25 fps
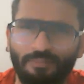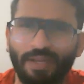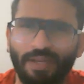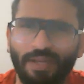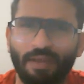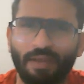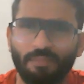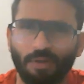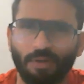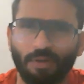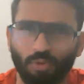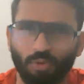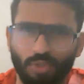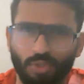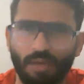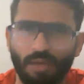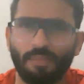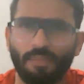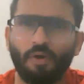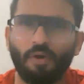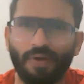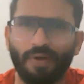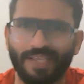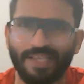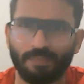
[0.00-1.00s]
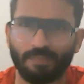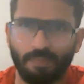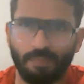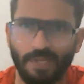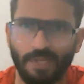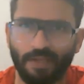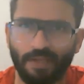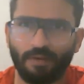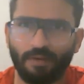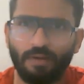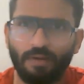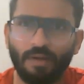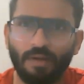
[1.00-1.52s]
been able to somehow
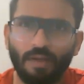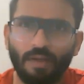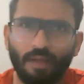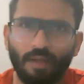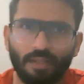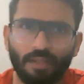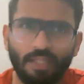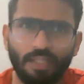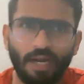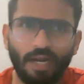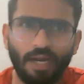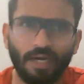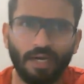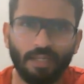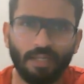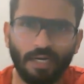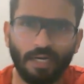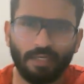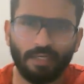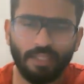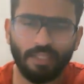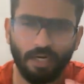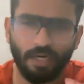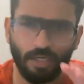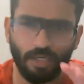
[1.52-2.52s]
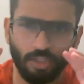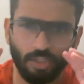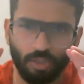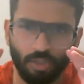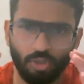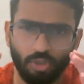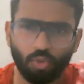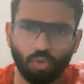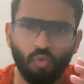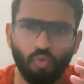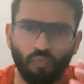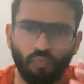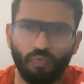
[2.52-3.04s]
explain that there are
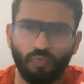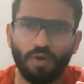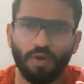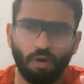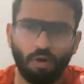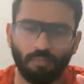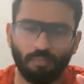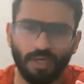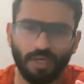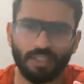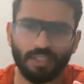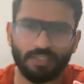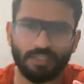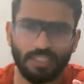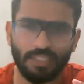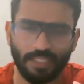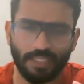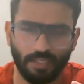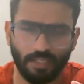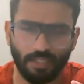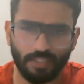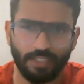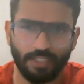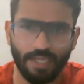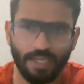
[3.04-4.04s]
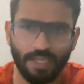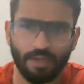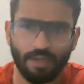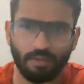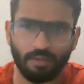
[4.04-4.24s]
two phenomena that are there,